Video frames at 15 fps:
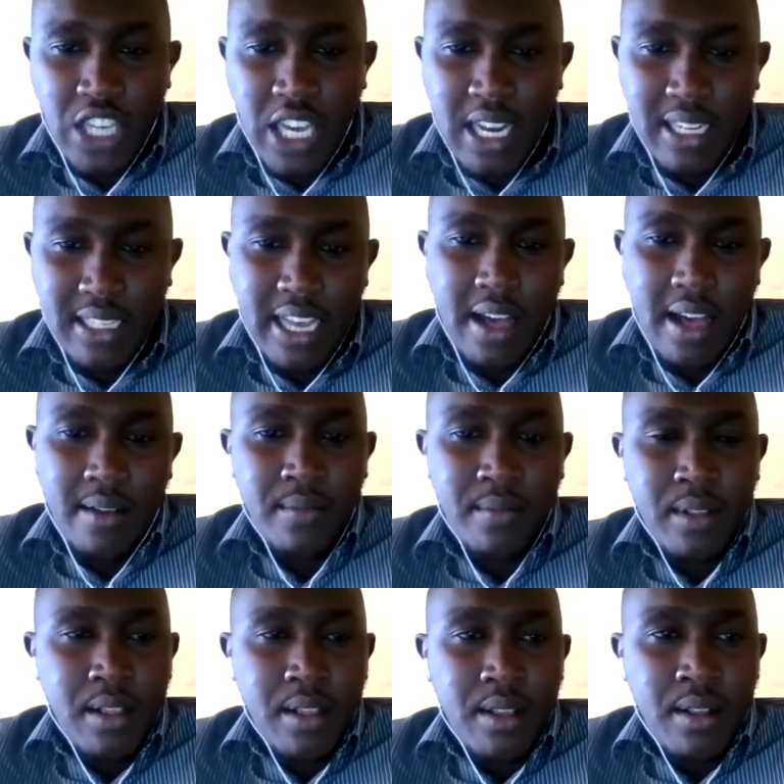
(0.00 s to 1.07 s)
shelter
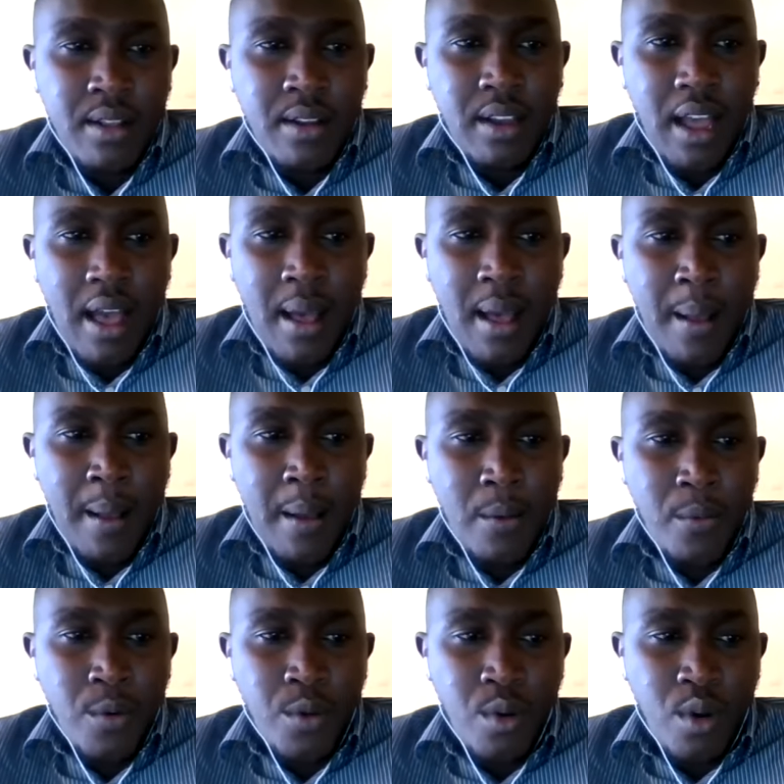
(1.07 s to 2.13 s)
uh,
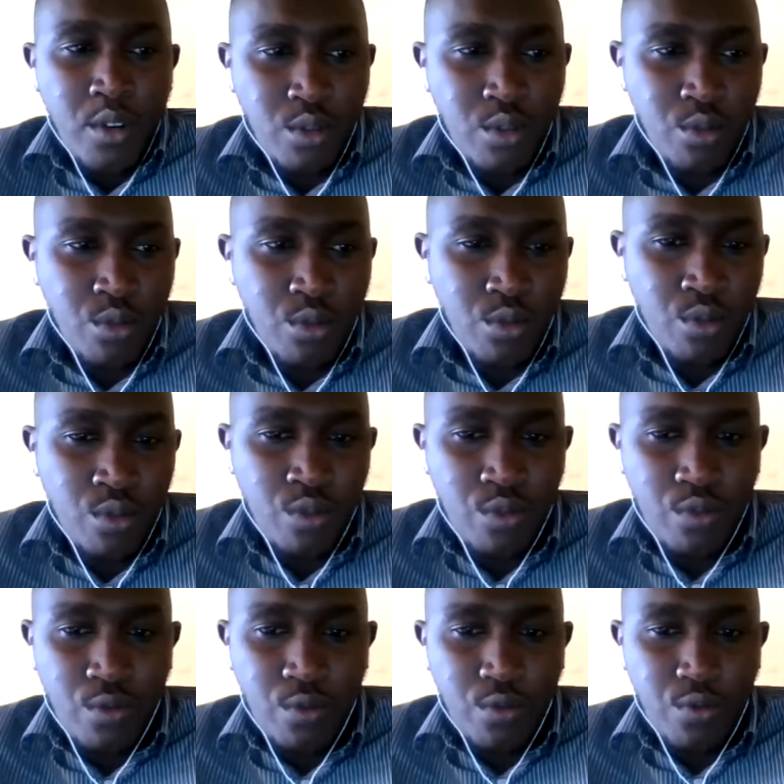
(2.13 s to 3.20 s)
we want
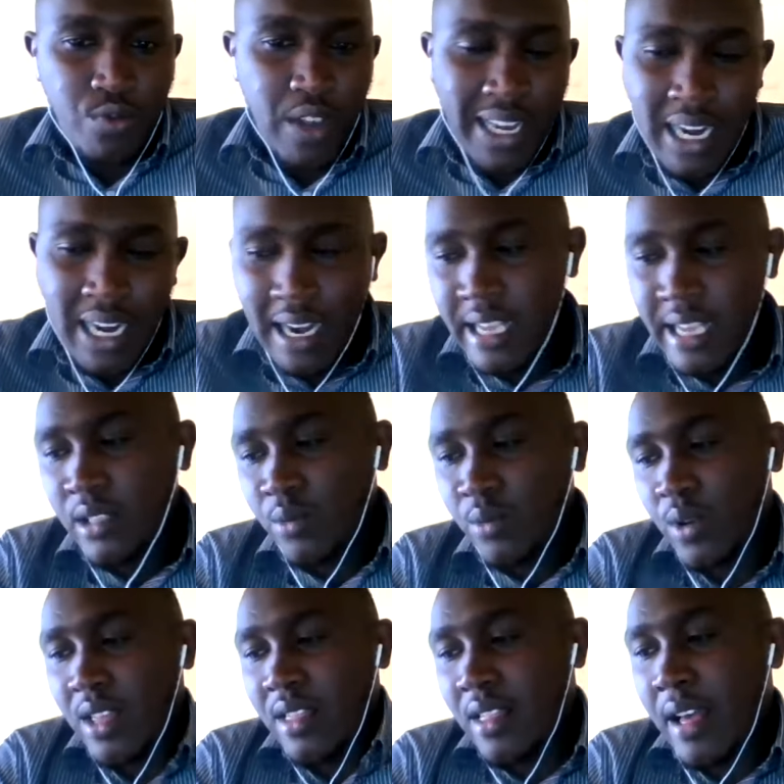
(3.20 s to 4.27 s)
to finalize
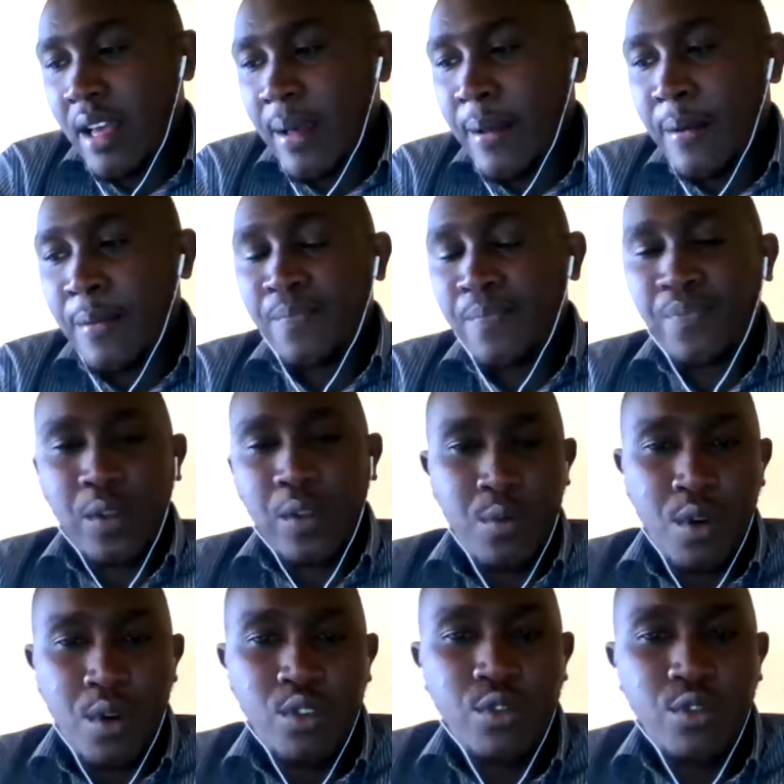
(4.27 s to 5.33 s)
with uh, we
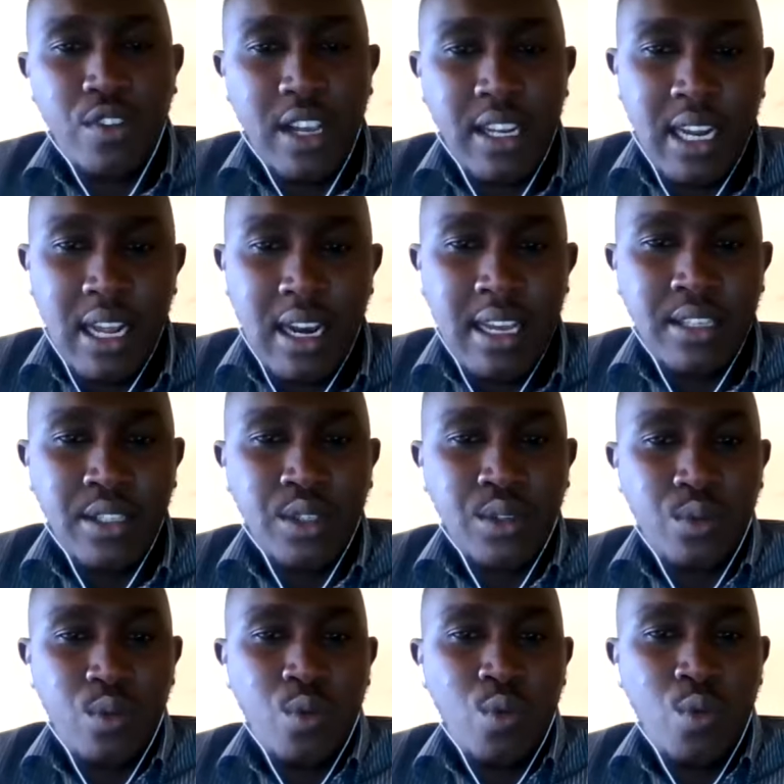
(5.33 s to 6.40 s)
want to finalize
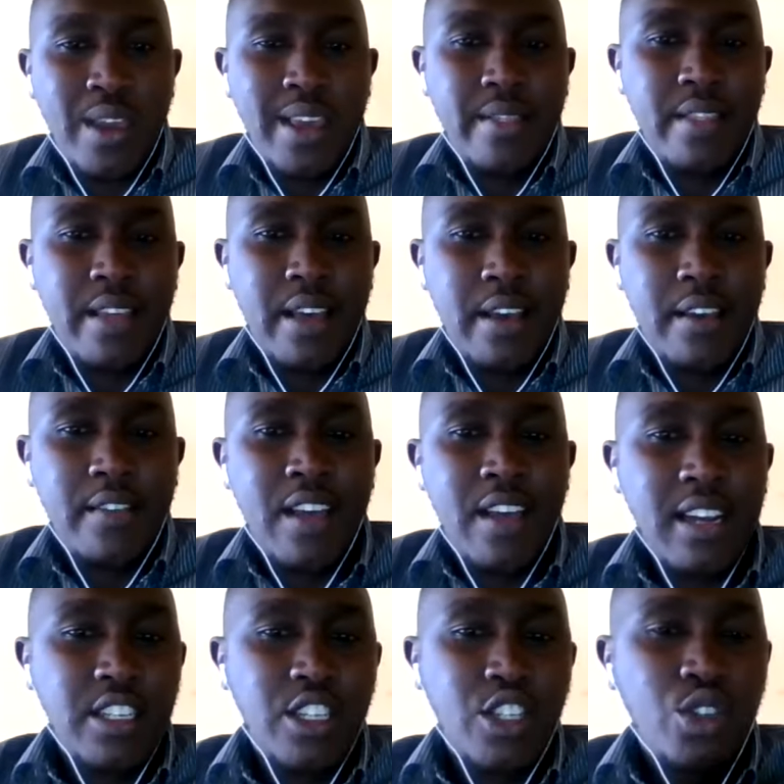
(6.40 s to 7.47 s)
with uh,
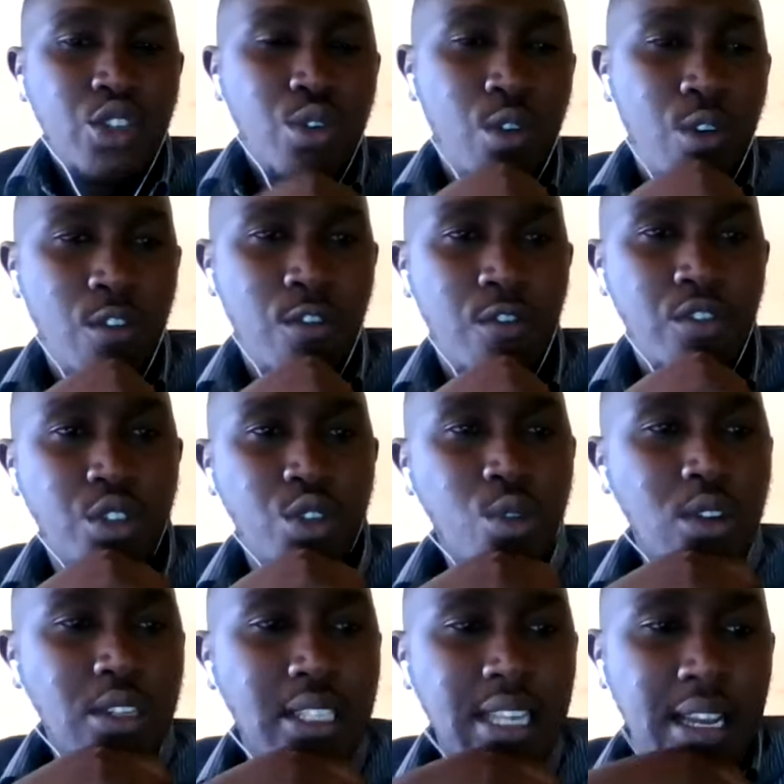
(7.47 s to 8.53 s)
that issue of
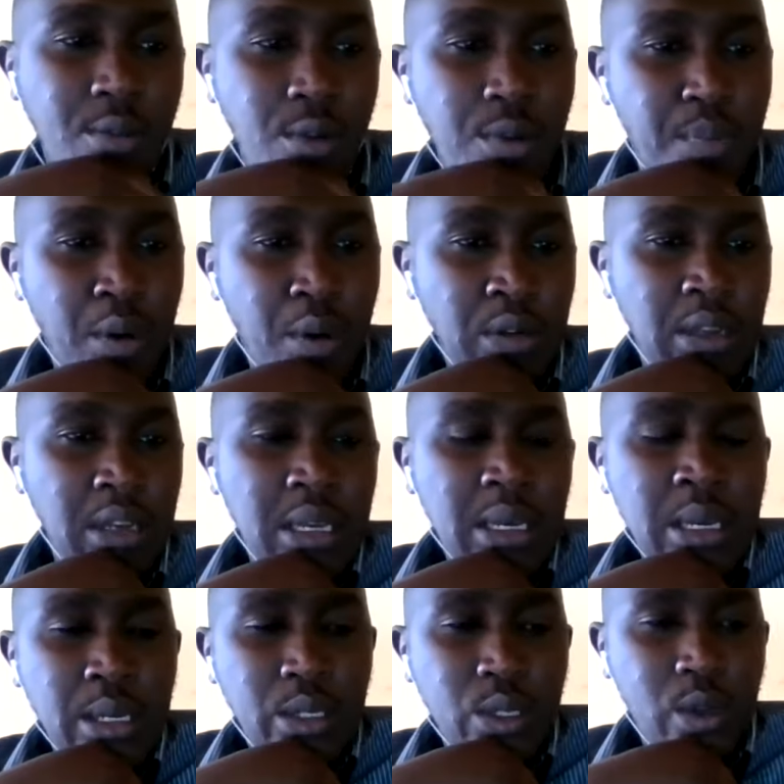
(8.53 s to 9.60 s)
tools and weapon
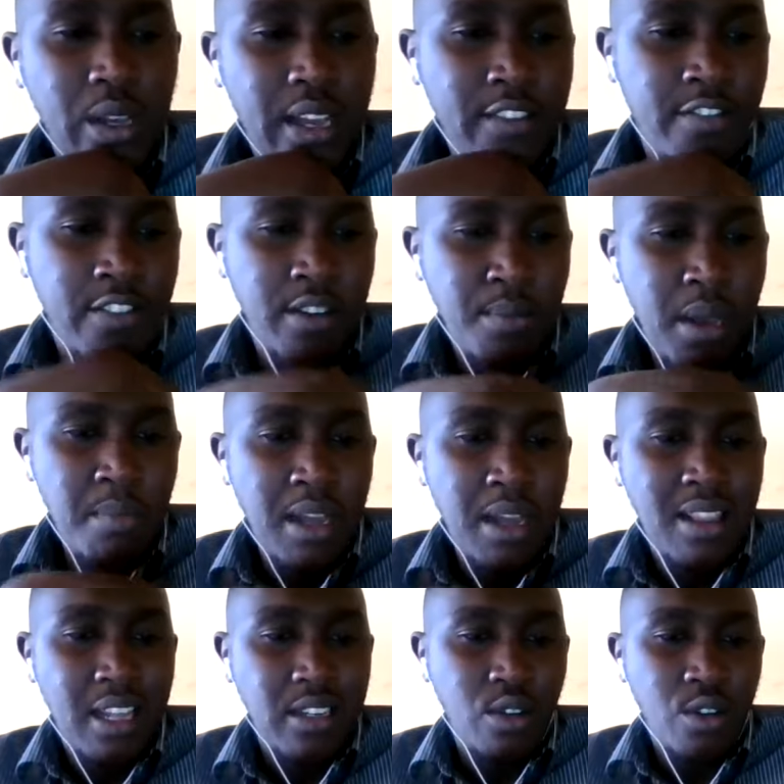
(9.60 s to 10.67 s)
so i have remembered
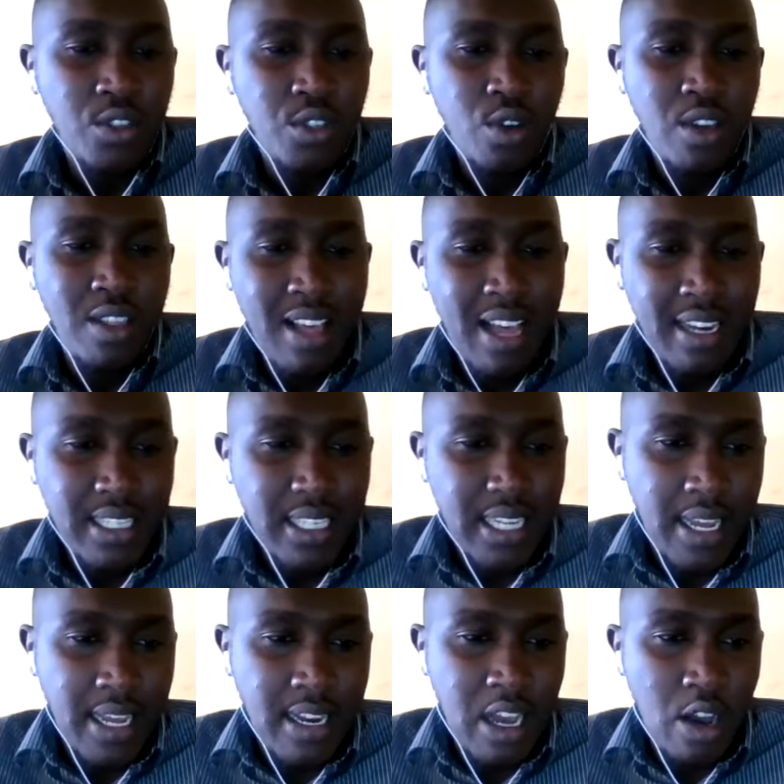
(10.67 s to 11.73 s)
that also in that
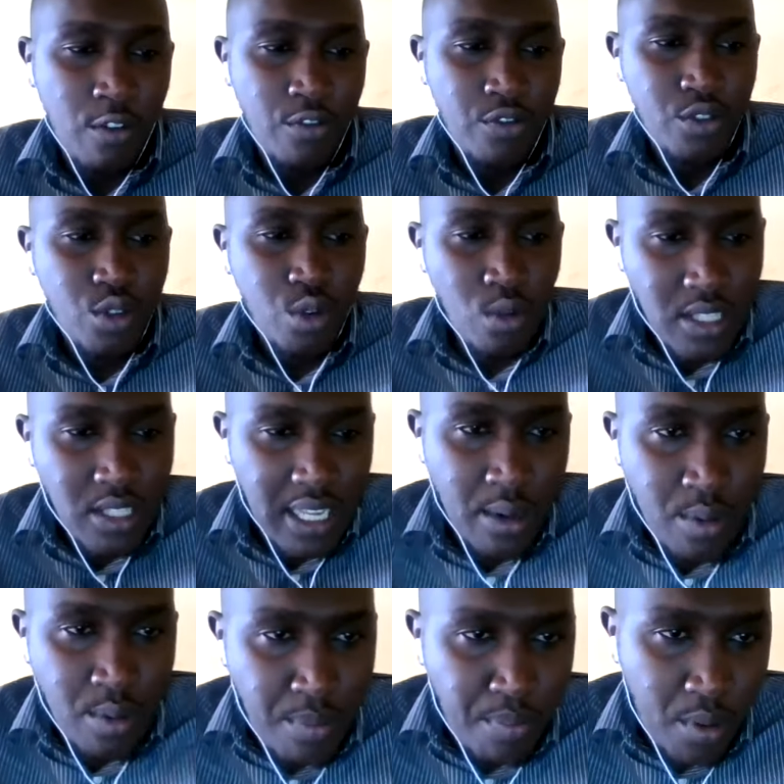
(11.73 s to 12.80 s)
area of tools and
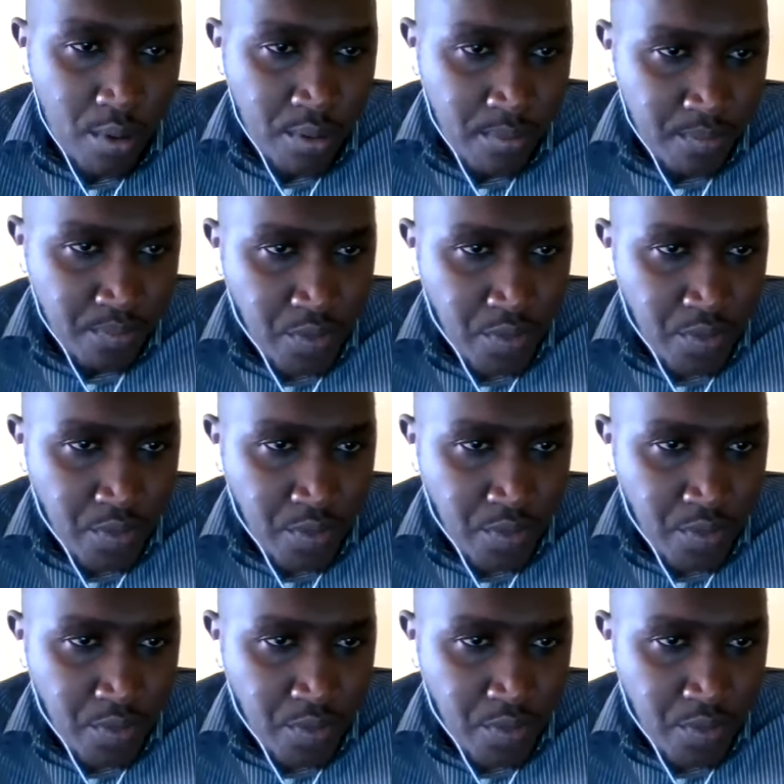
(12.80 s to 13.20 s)
weapon